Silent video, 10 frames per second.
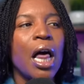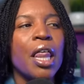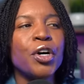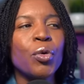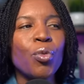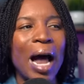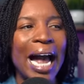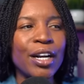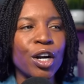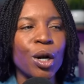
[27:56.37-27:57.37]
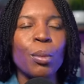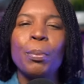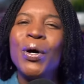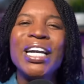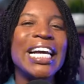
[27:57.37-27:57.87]
The writer
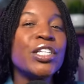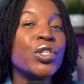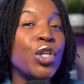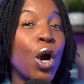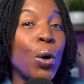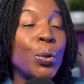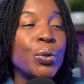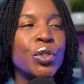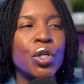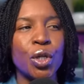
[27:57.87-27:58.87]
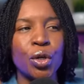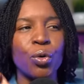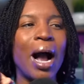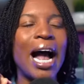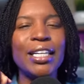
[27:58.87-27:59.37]
put his nose to the
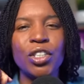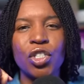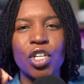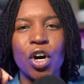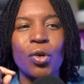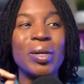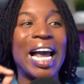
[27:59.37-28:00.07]
grindstone